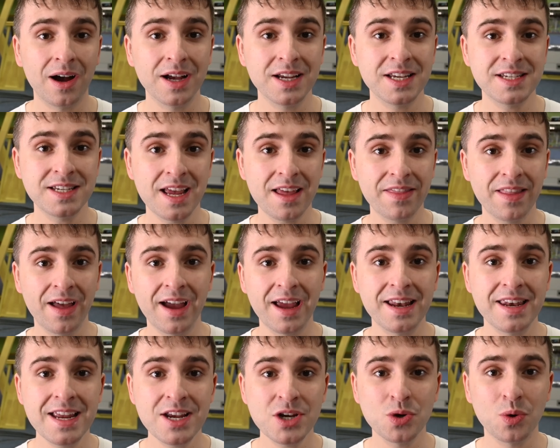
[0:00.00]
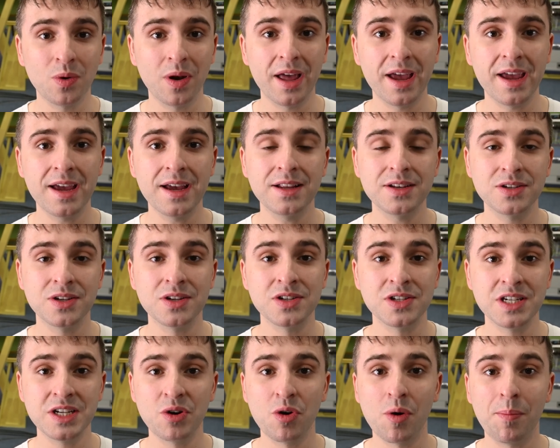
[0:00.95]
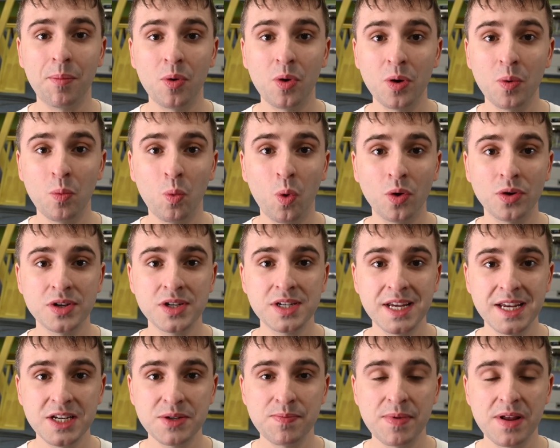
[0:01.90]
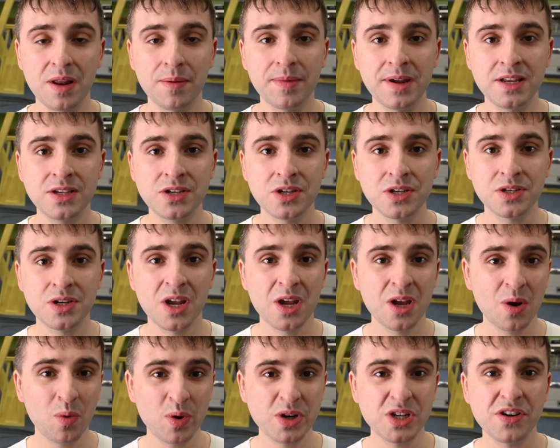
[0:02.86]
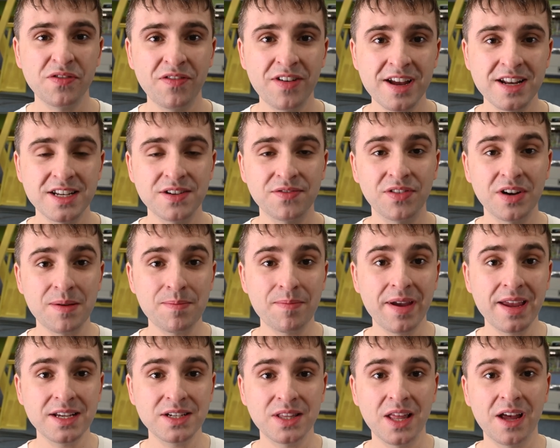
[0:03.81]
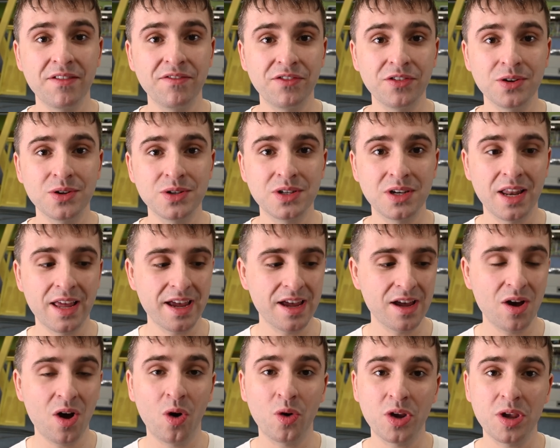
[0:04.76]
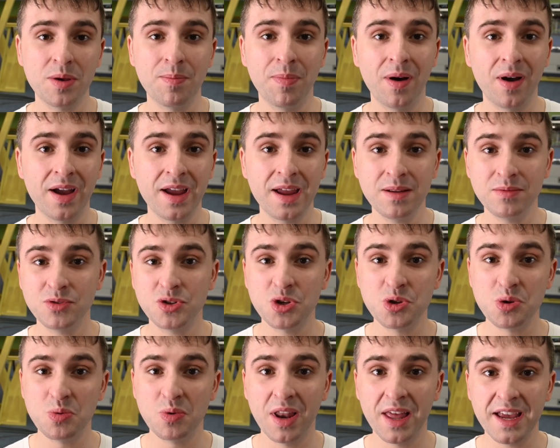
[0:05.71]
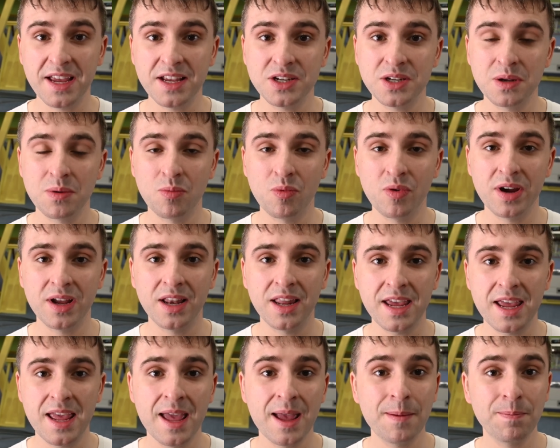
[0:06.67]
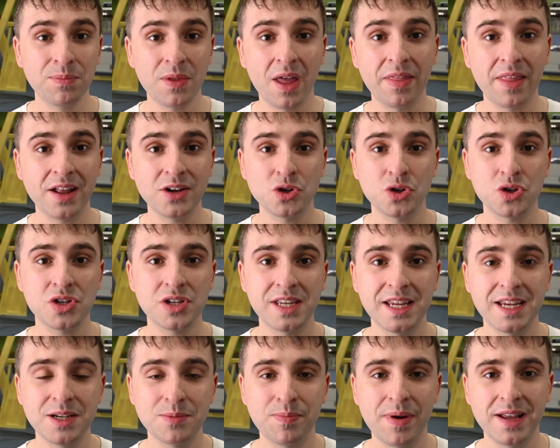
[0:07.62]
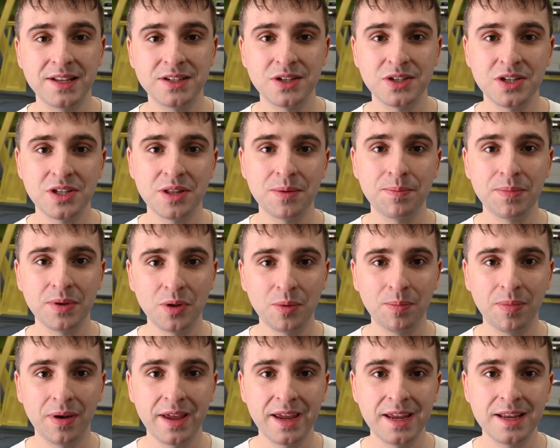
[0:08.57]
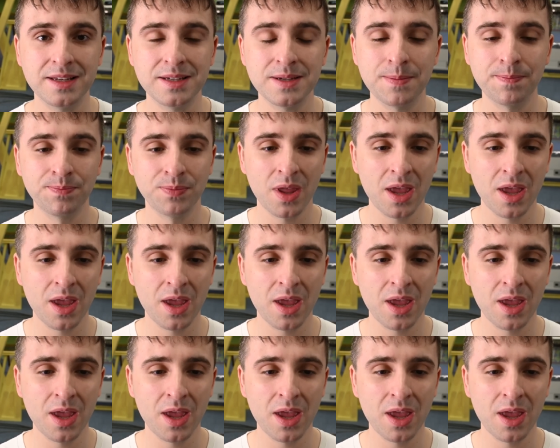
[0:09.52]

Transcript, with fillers: I set that initial layer to zero point one six millimeters, which effectively makes that first layer occupy two layers really, and that just sticks better to the build plate.